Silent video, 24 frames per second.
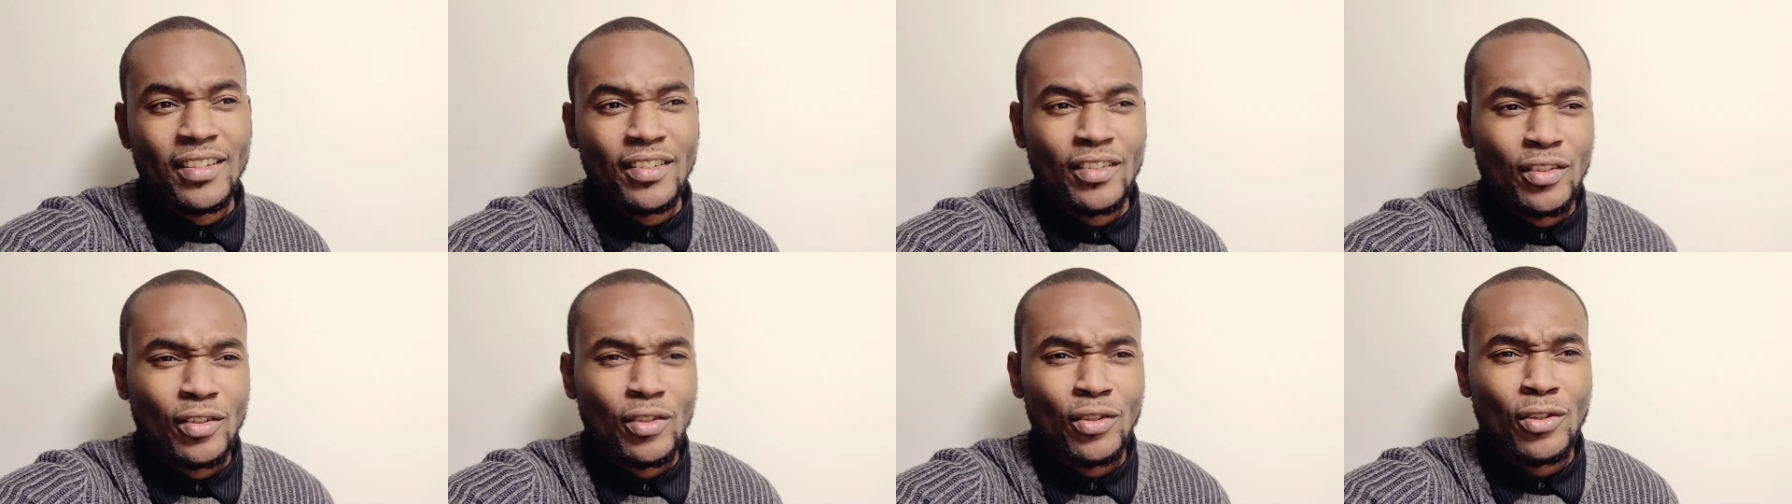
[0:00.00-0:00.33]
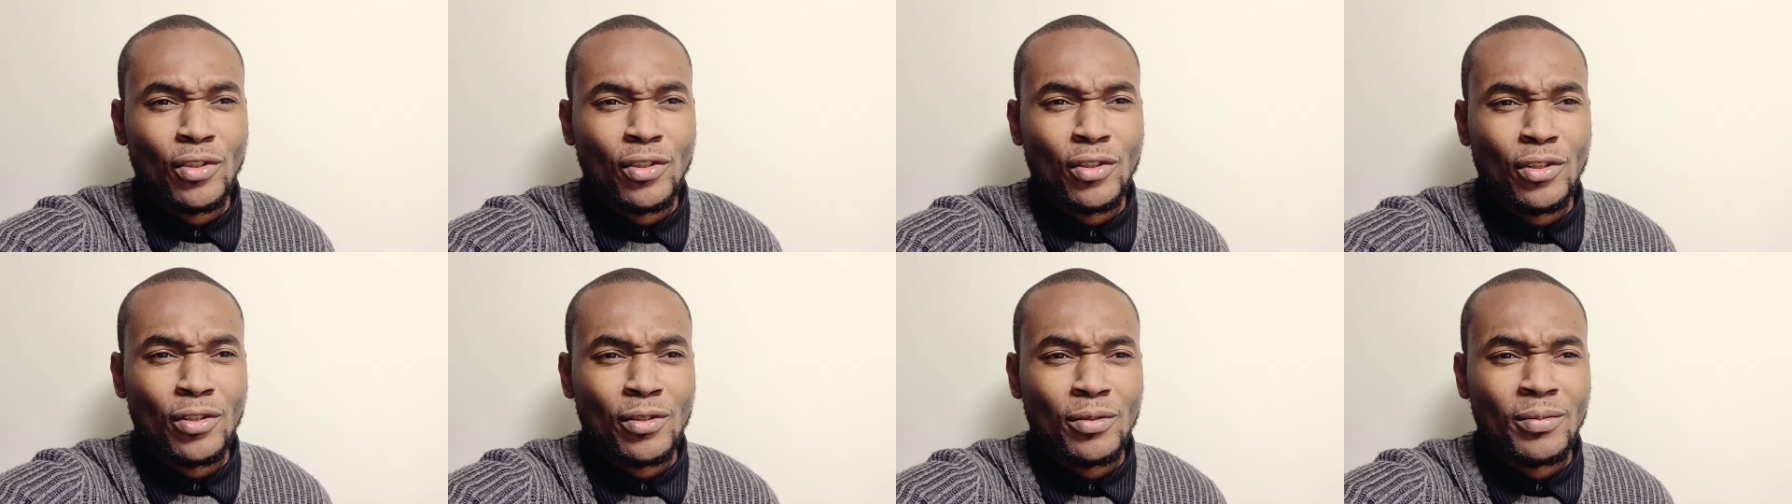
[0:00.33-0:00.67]

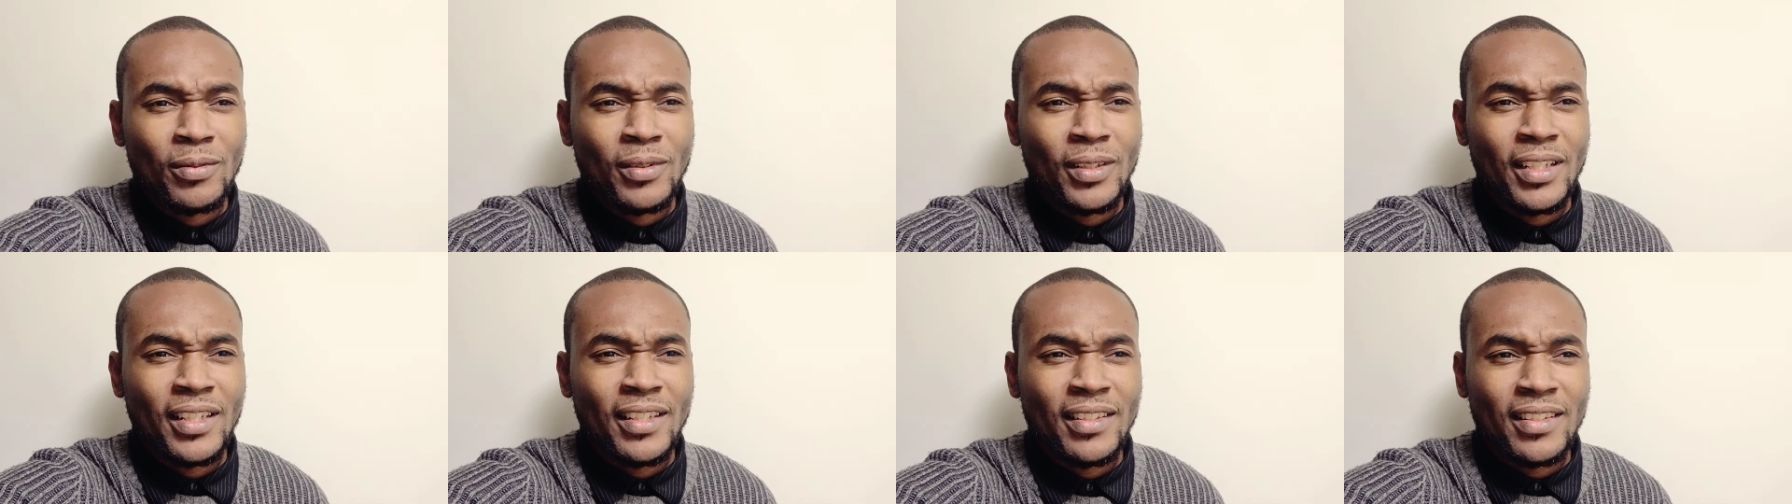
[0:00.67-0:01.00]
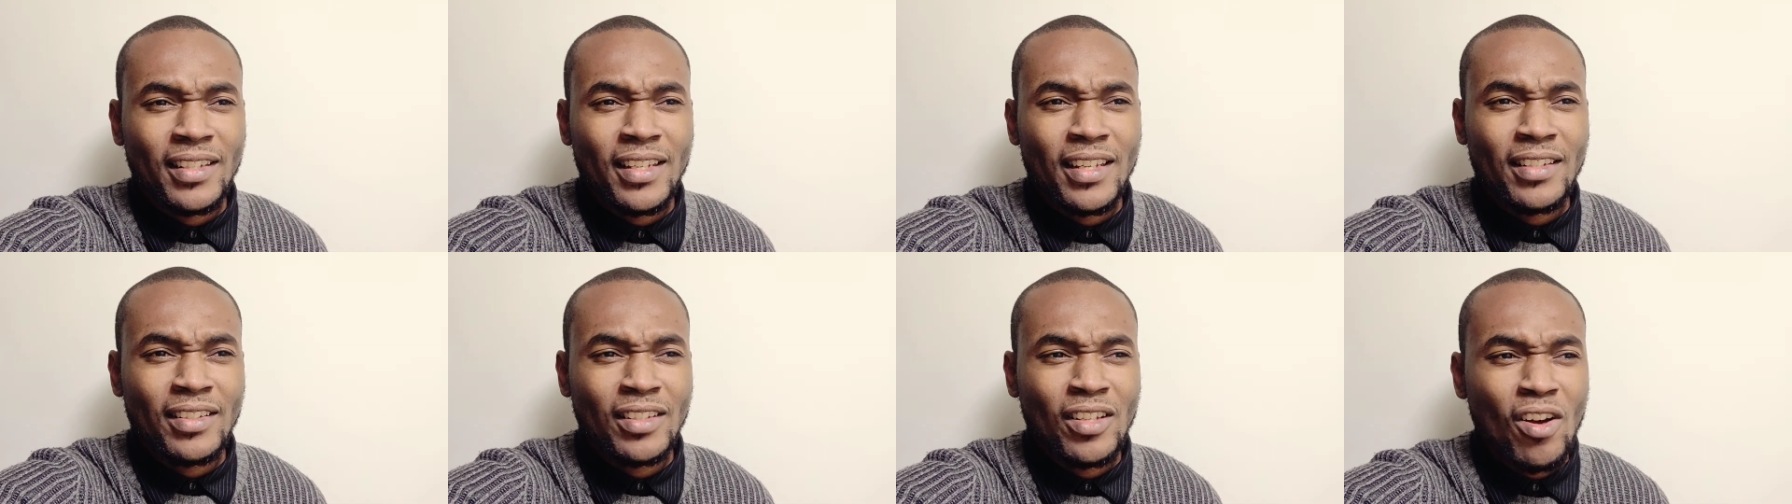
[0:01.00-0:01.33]
So he
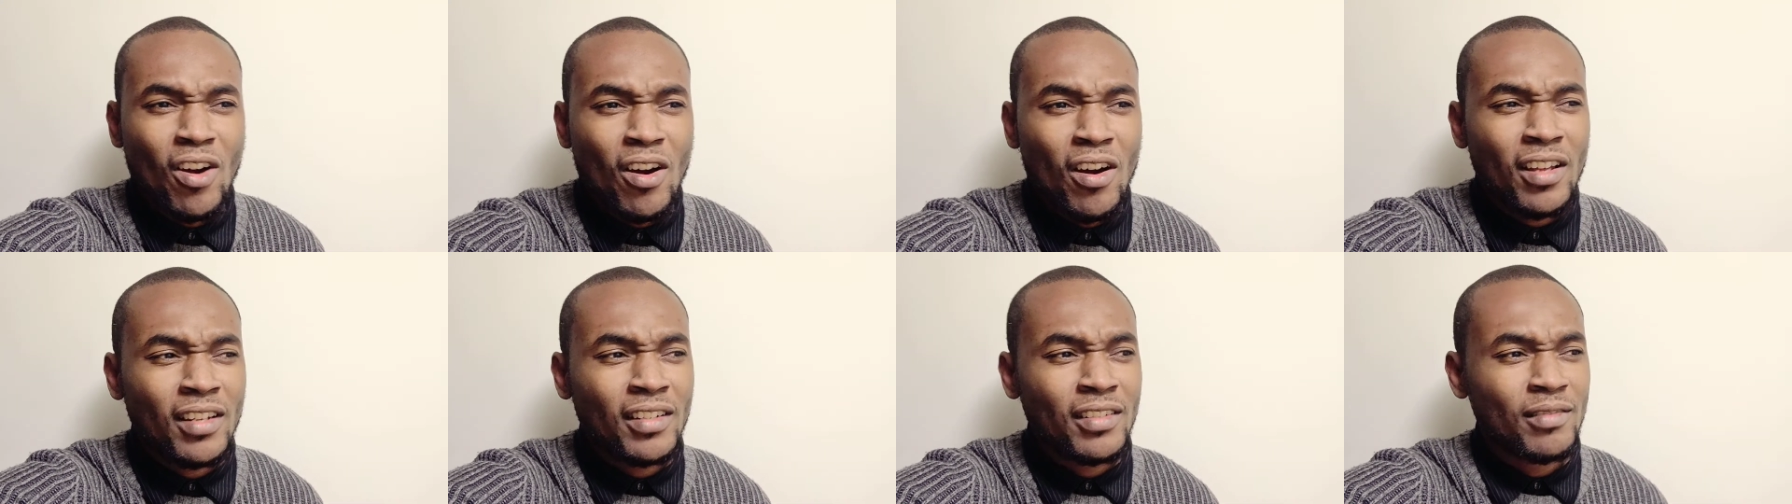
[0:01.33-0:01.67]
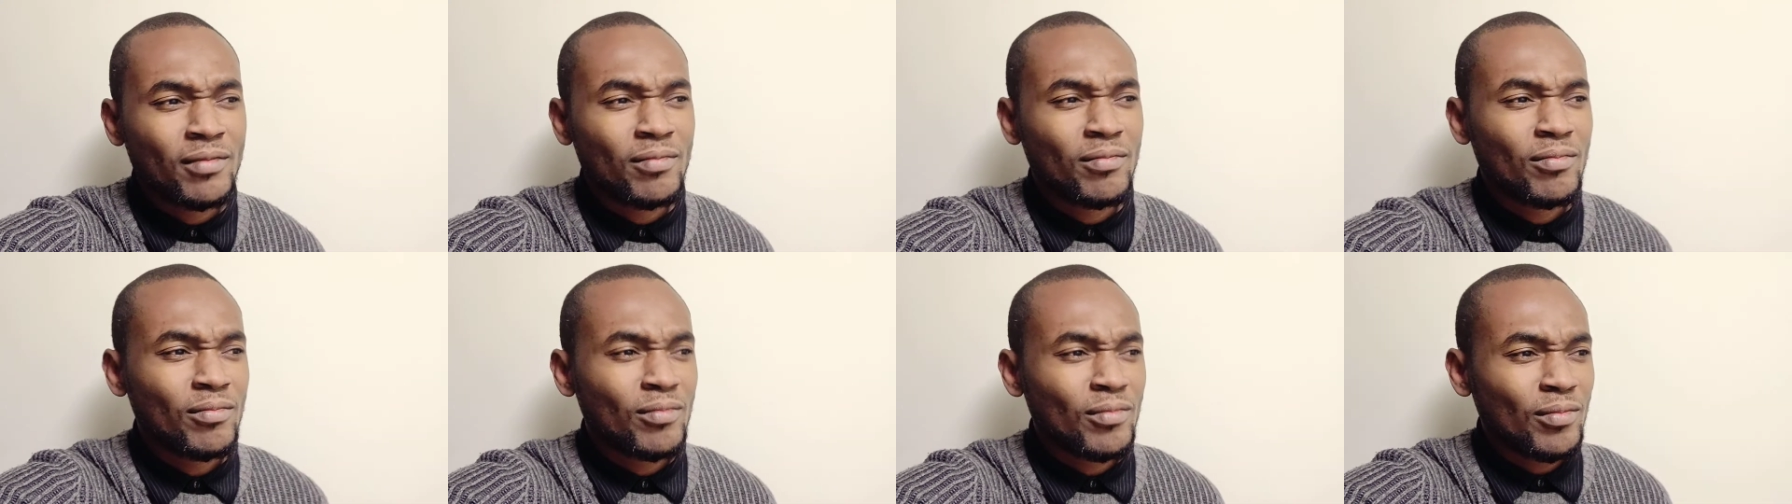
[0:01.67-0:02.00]
says, God,